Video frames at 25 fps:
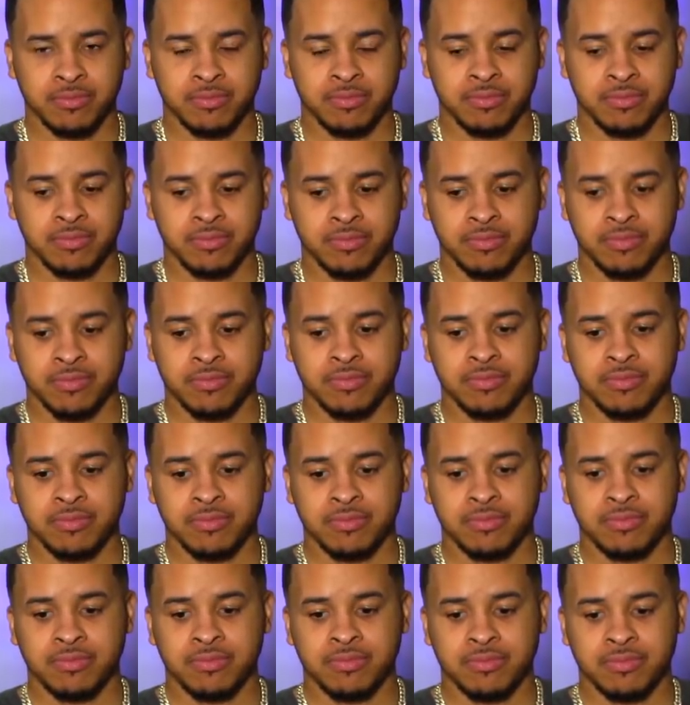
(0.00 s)

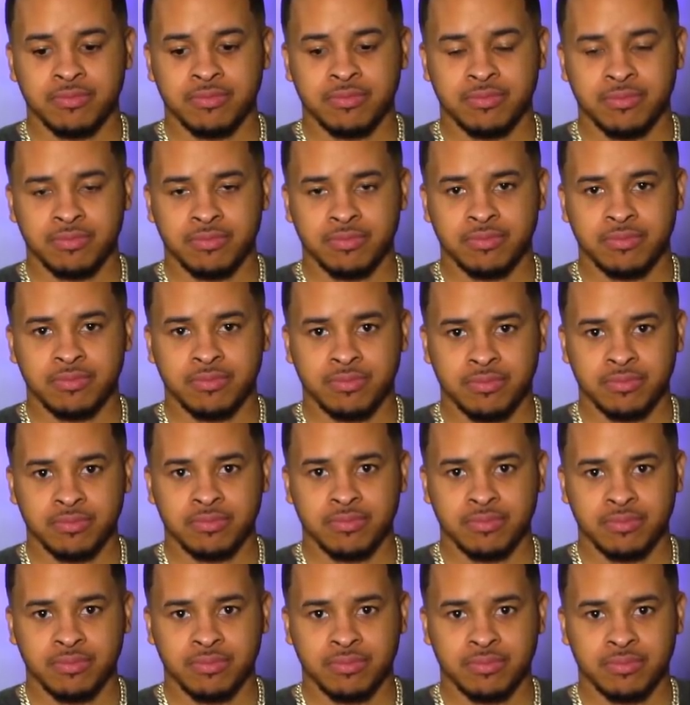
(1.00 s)

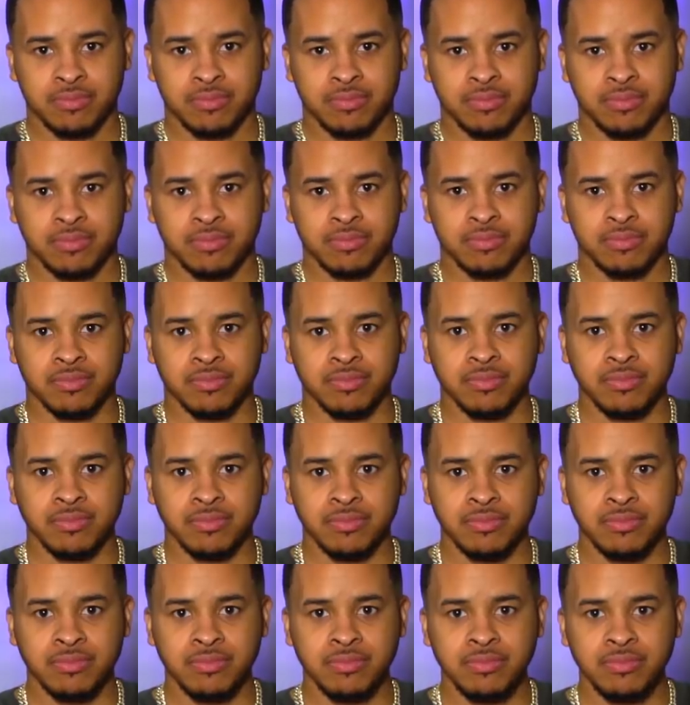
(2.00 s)

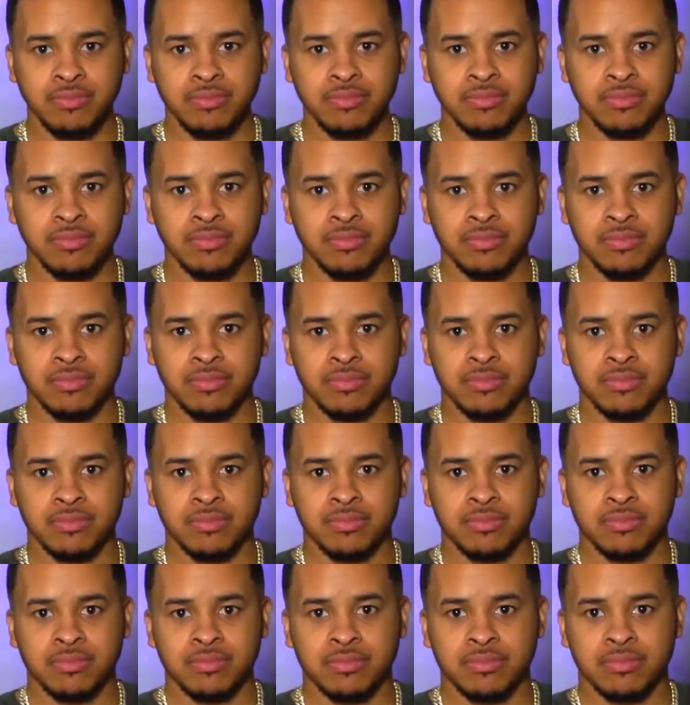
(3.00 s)

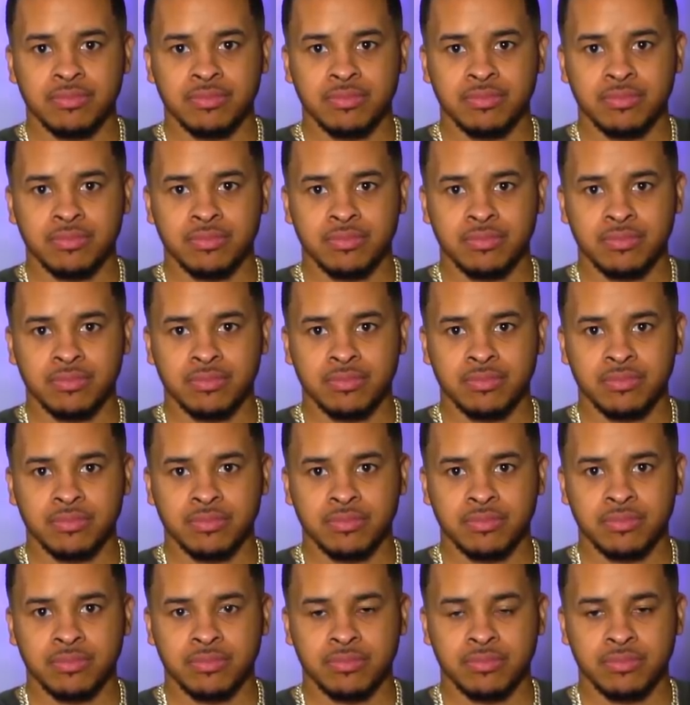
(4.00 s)

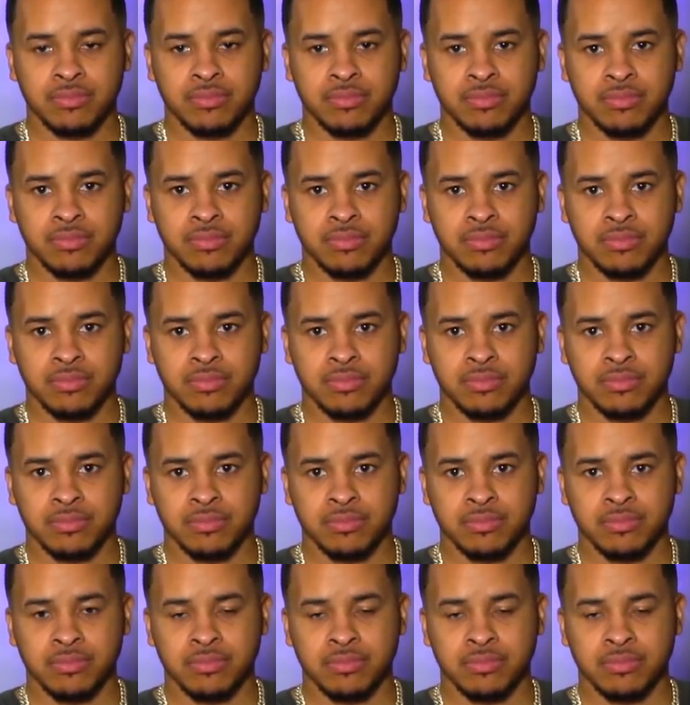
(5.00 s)
No words are spoken by the person on screen.